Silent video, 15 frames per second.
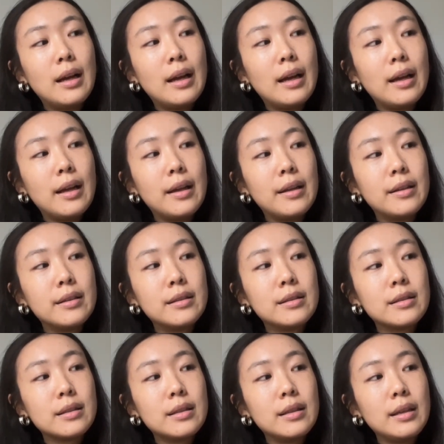
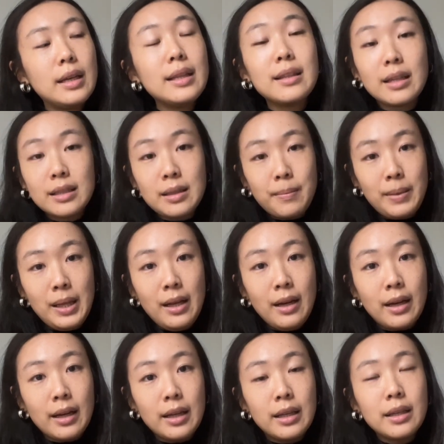And it does
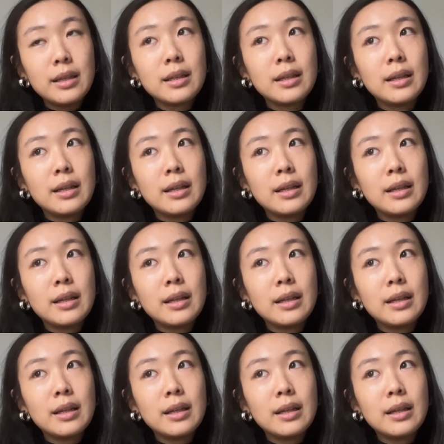apply.